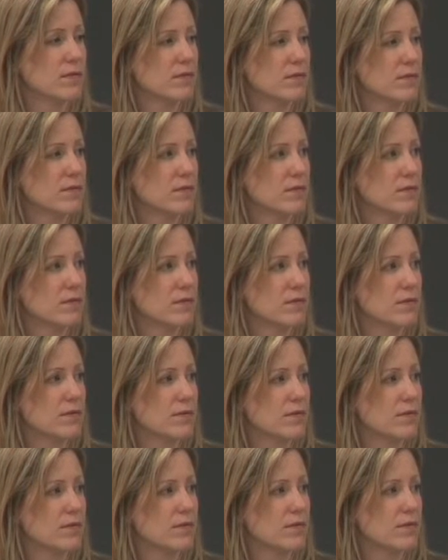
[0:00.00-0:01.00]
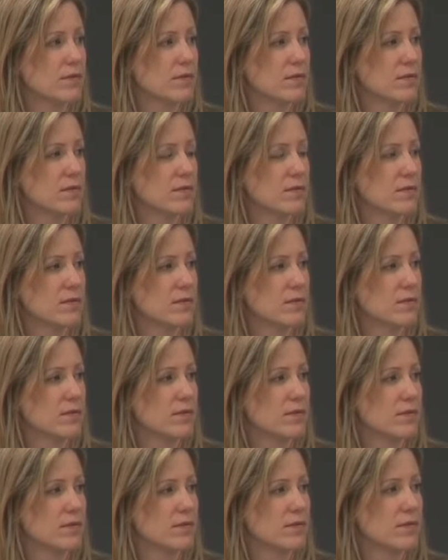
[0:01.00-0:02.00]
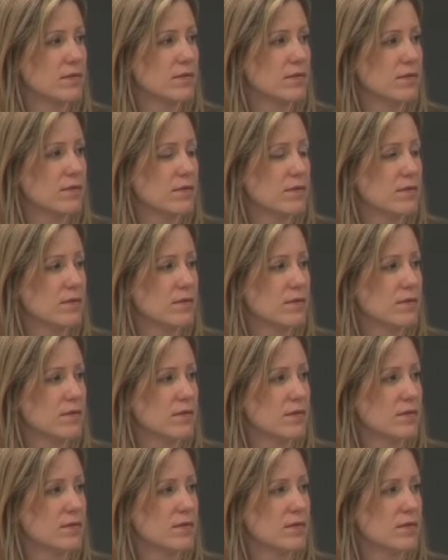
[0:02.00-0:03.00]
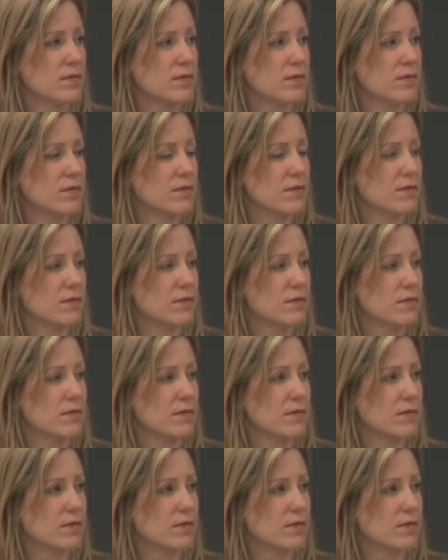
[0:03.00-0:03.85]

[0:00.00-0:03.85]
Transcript: The person shown says nothing.